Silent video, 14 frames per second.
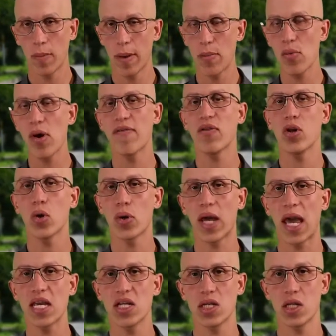Or maybe we have a
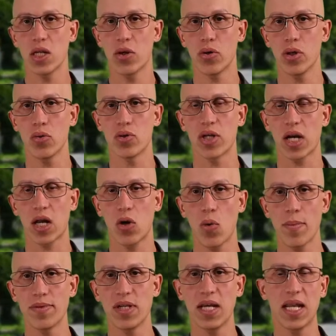location near you. Check out
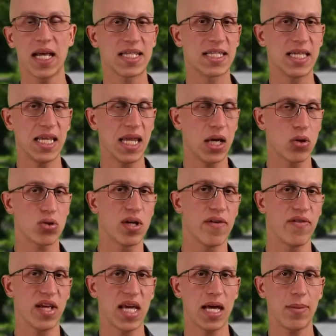our website at
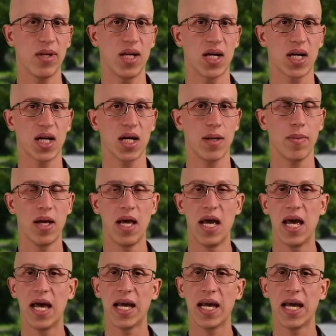cdldrivingacademy.com.